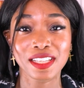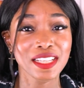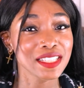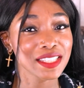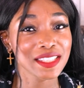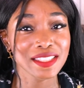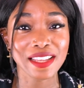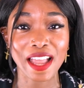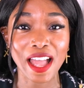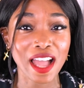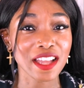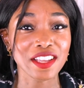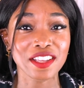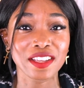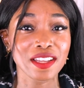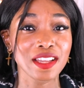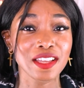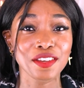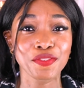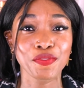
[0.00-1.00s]
It's not
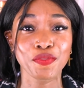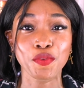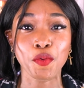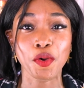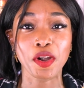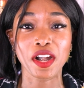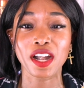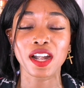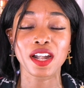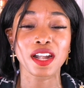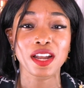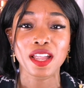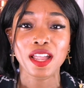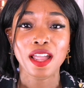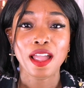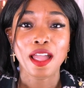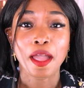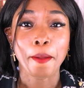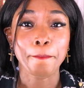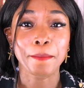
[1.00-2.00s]
good for
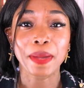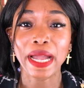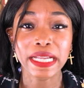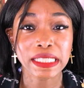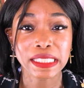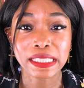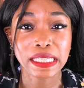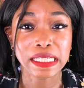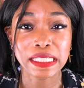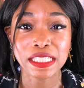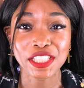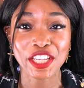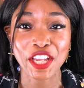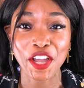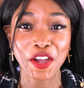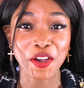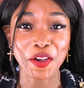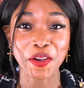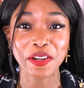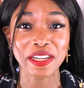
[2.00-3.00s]
my skin
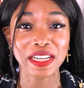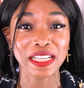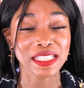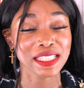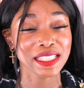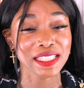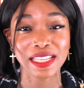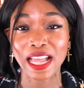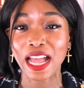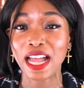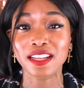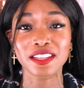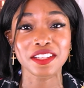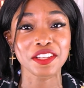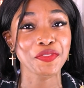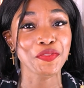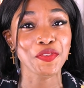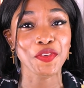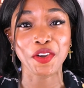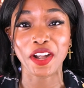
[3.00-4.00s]
tone. It's not
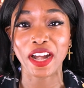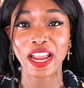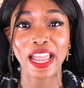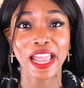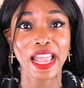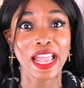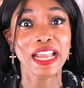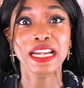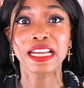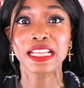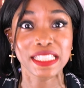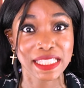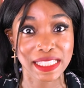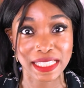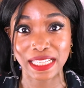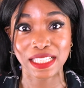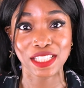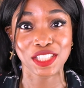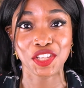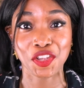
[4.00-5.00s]
good for any
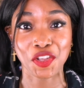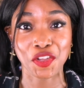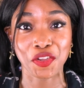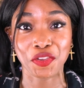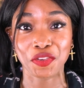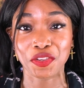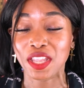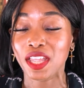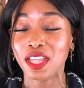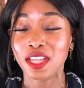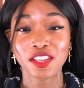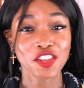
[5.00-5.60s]
skin tone.